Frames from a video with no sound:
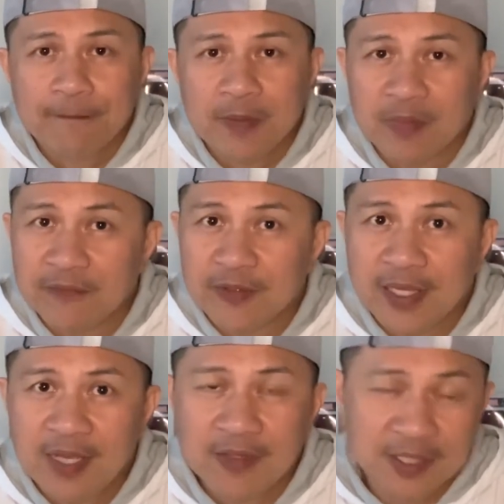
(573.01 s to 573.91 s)
But for
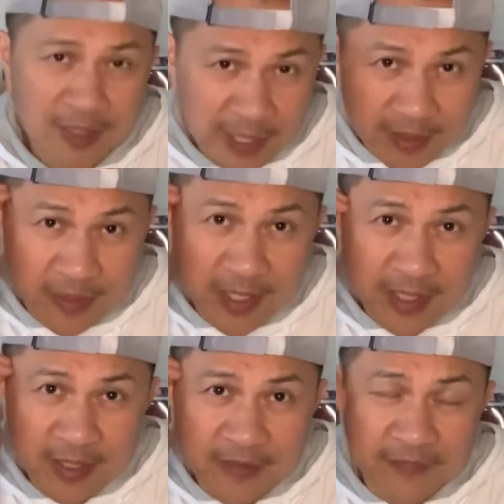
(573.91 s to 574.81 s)
now, that's all I can think
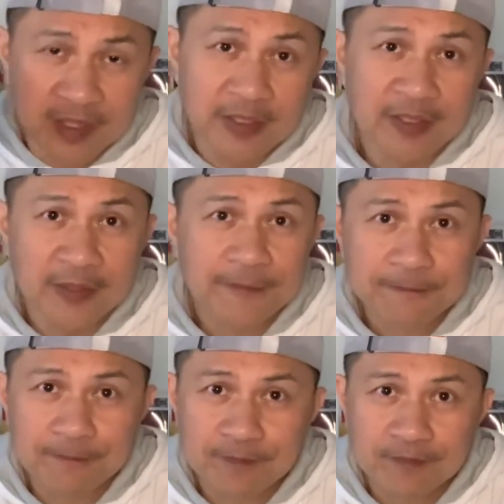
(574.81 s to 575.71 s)
of, and
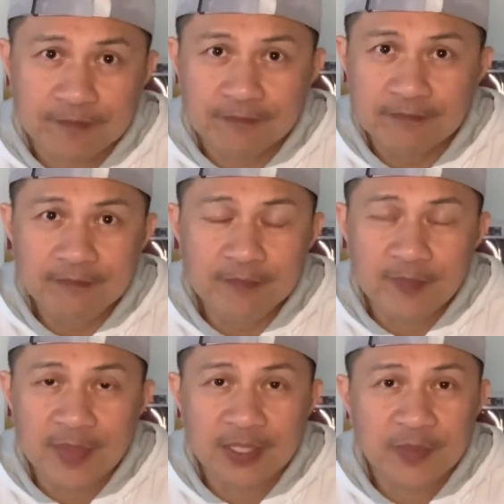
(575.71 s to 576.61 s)

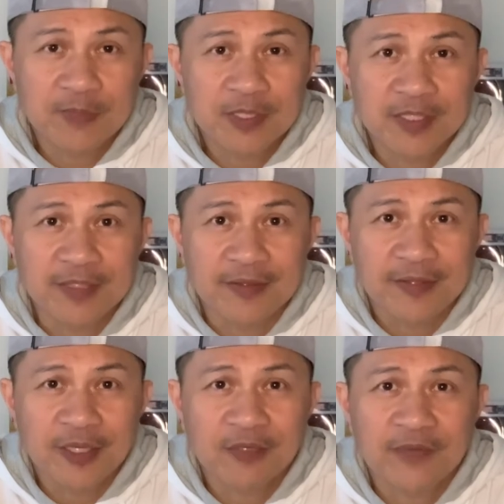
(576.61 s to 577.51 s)
that's pretty much it.
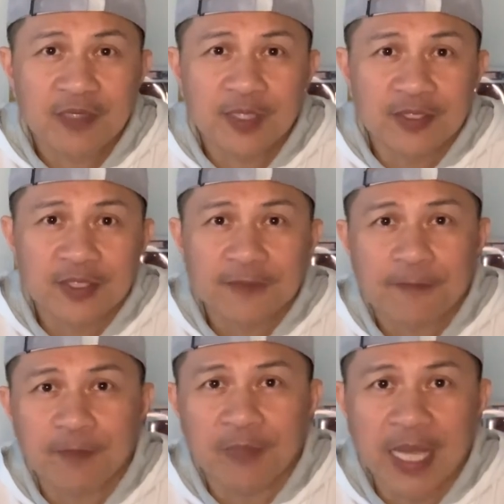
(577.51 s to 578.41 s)
Thank you very much.
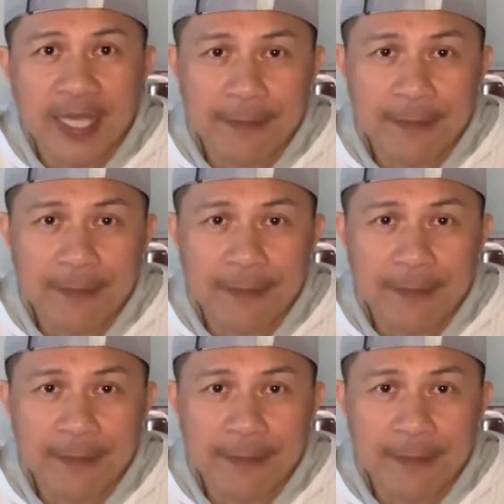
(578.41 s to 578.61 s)
Bye.